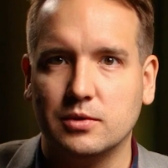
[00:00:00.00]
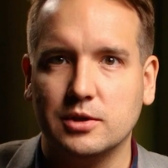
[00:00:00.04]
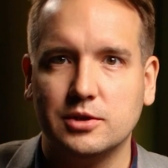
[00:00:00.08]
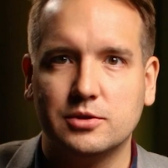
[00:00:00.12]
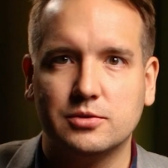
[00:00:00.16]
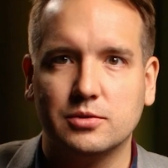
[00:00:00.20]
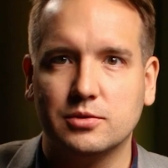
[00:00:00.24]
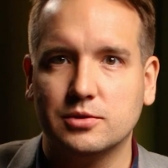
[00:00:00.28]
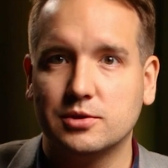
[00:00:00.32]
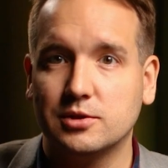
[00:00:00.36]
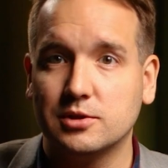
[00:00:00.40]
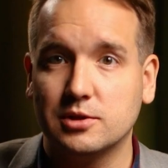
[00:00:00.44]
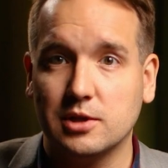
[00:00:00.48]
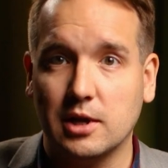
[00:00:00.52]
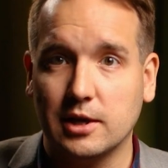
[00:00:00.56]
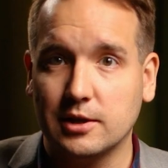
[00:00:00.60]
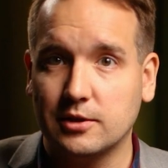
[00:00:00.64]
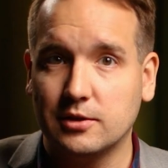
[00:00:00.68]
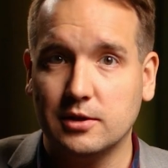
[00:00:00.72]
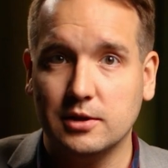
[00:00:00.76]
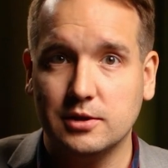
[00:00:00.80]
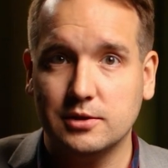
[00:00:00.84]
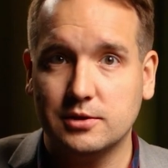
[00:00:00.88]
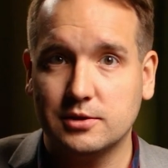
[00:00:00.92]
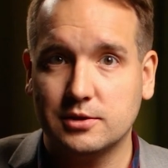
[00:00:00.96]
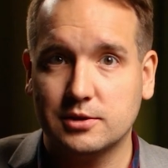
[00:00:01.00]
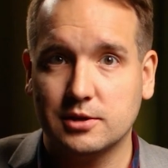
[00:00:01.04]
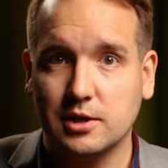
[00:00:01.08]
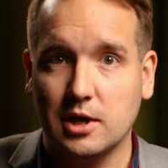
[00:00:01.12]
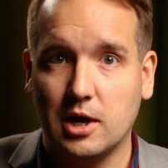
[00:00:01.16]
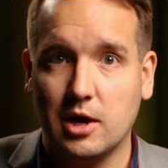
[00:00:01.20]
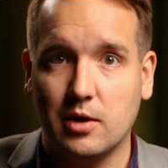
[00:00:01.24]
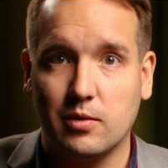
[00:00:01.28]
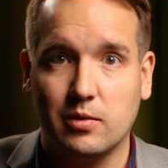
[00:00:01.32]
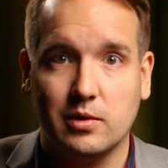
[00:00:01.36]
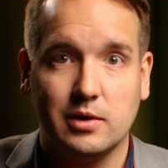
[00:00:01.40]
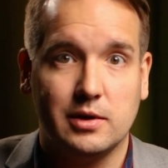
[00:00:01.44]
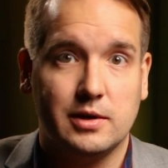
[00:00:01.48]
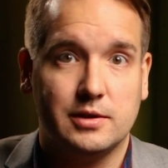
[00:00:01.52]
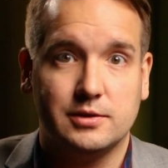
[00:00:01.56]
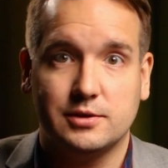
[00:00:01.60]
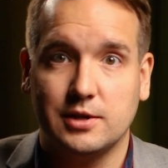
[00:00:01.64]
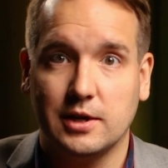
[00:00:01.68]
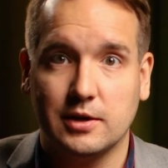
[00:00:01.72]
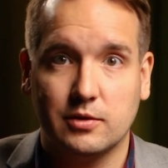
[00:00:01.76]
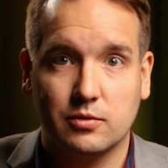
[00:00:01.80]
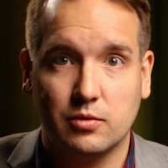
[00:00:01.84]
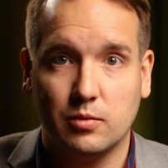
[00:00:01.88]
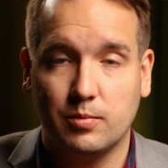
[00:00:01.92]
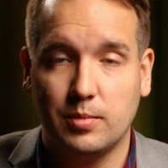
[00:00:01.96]
Resources like this are an
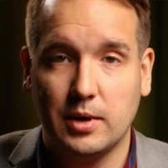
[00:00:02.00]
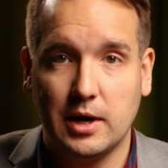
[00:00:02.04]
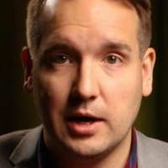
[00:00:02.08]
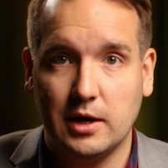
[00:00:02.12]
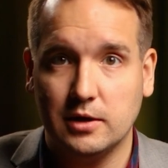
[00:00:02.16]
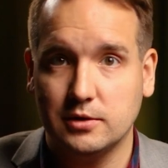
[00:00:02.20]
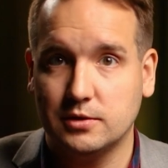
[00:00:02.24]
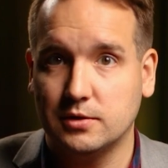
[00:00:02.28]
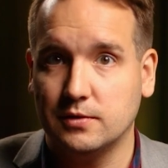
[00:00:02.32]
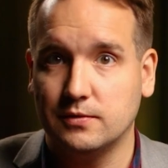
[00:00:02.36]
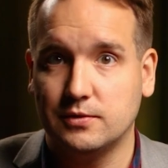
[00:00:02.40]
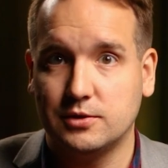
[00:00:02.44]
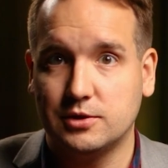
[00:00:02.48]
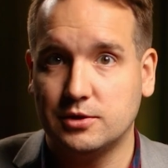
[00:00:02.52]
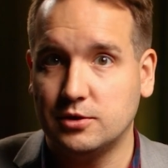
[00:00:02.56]
integral part of